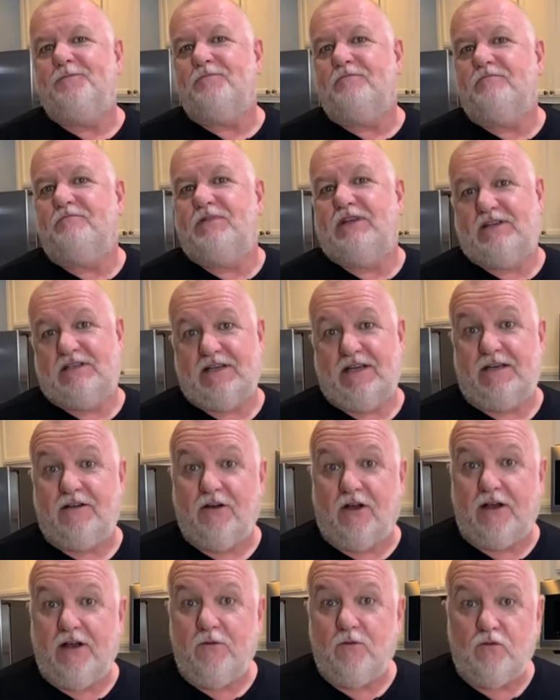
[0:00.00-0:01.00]
because I
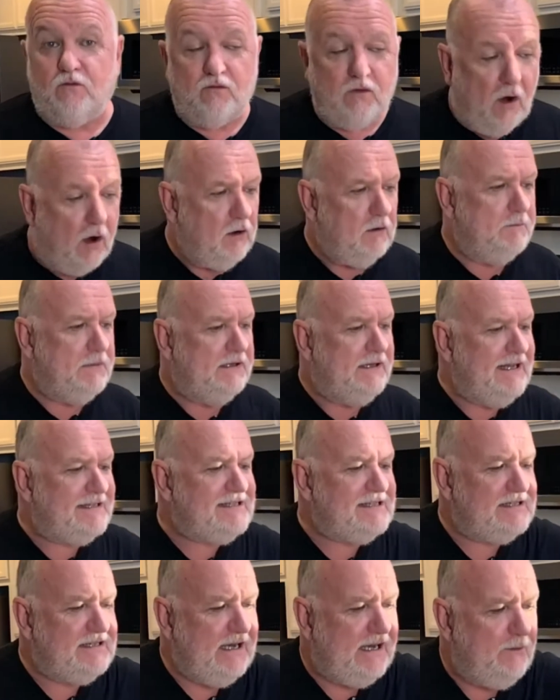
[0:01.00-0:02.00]
got it wrong. But let's
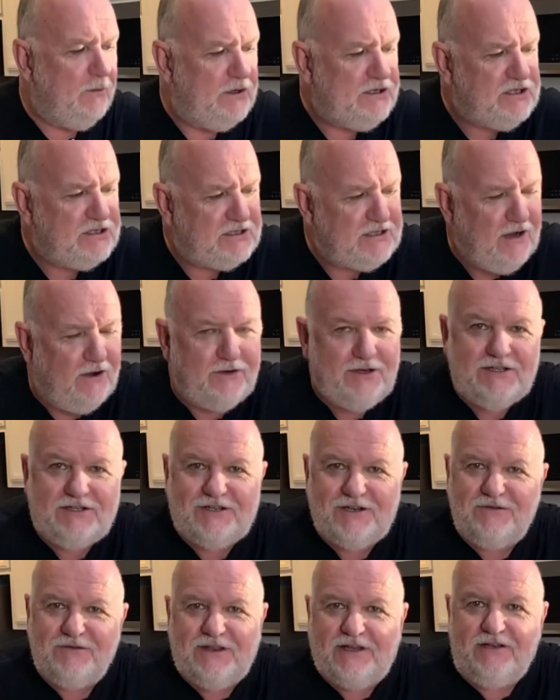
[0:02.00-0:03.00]
see, we're just going to
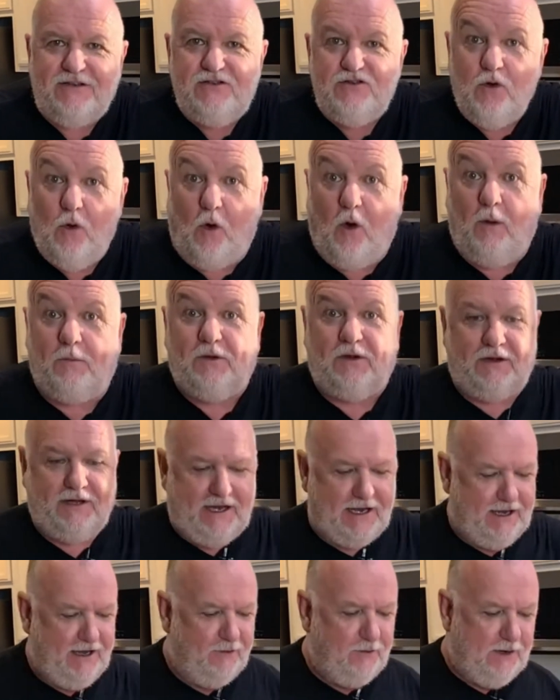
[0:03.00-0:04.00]
do the normal
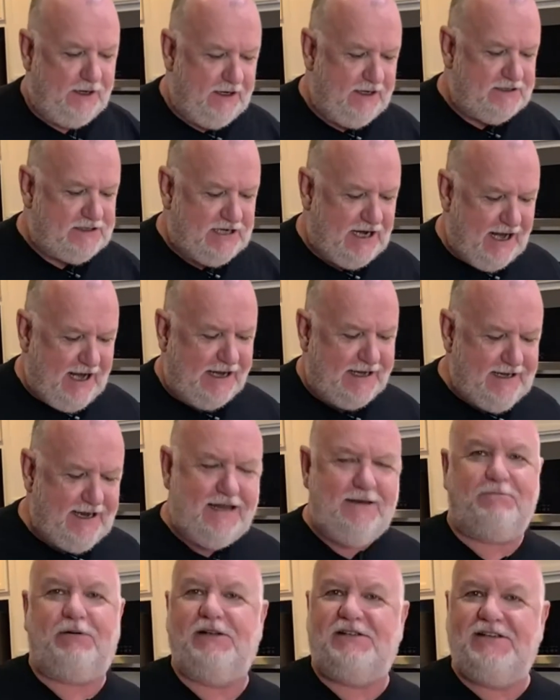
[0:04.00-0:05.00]
here. We're going to take
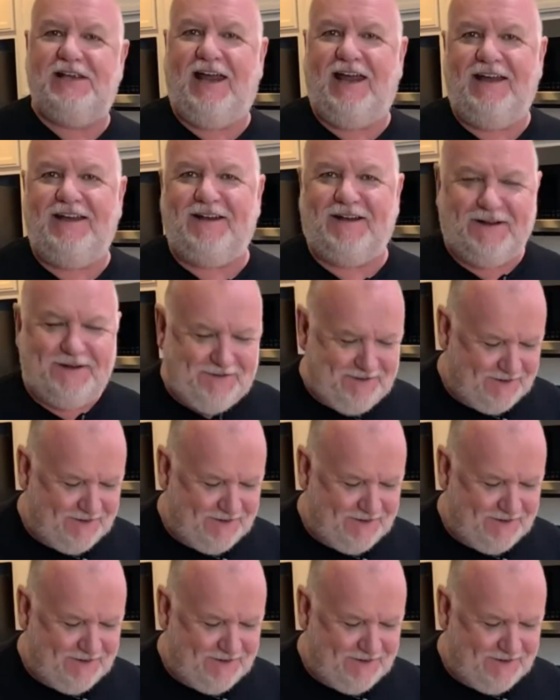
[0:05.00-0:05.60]
a potato